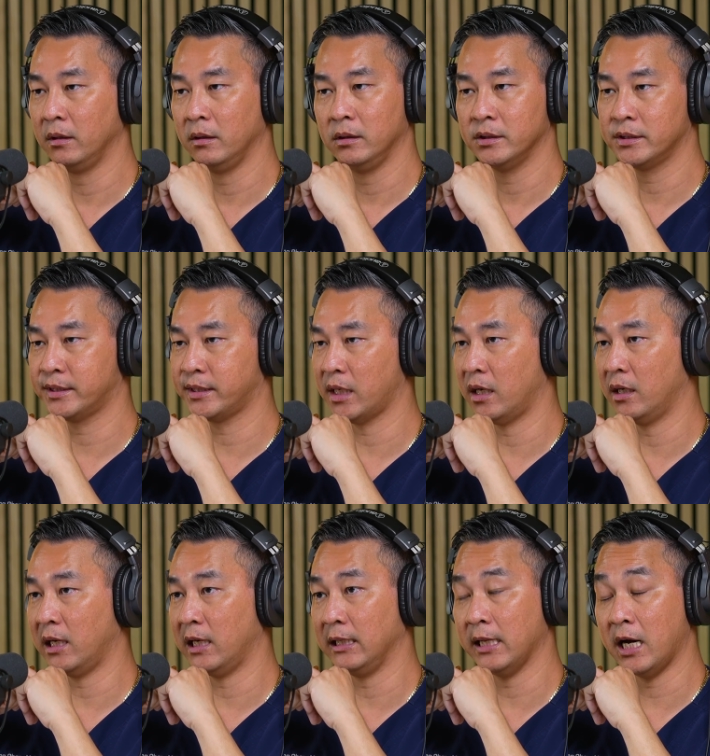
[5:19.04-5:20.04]
So
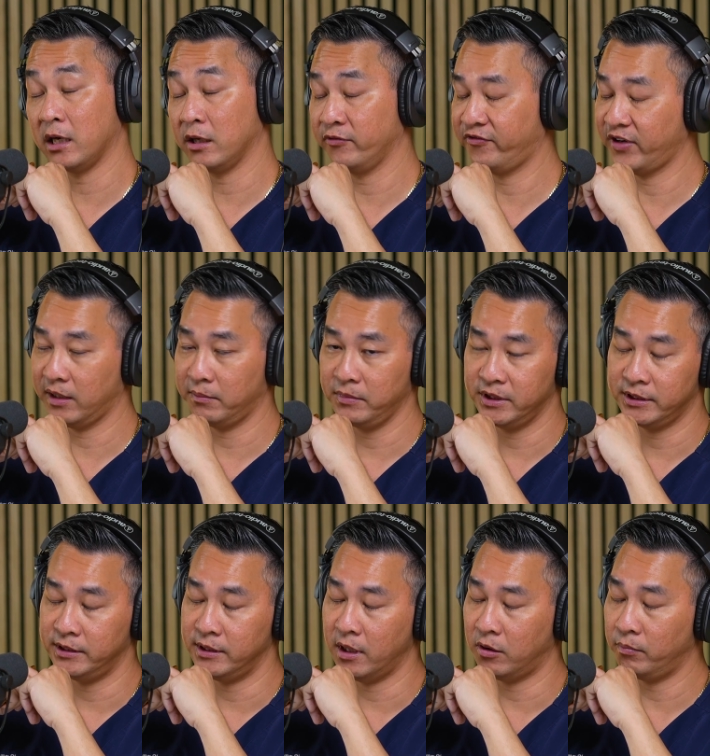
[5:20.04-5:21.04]
a lot of families
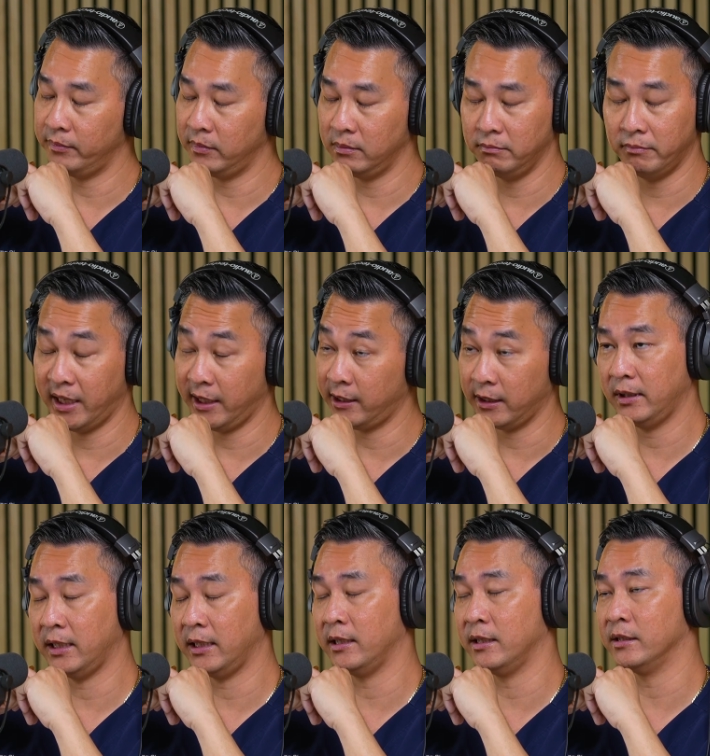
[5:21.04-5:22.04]
don't make it.
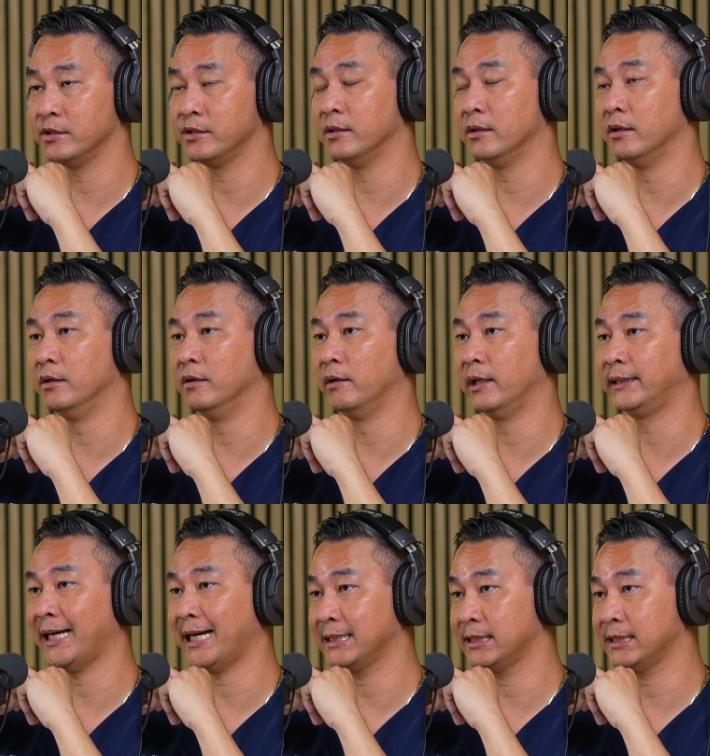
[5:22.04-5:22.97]
And so at that